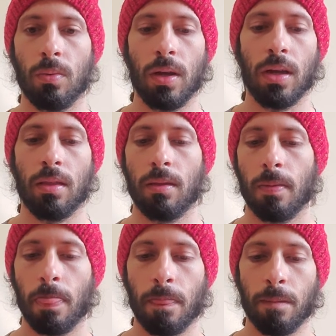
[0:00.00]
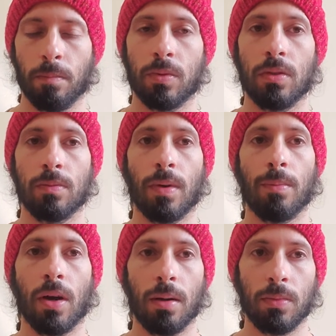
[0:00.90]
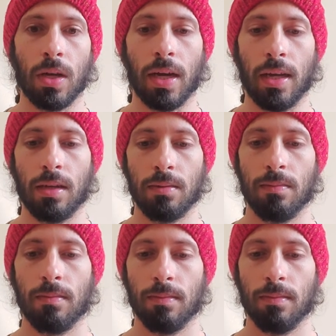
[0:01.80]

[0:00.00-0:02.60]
with since my mom died.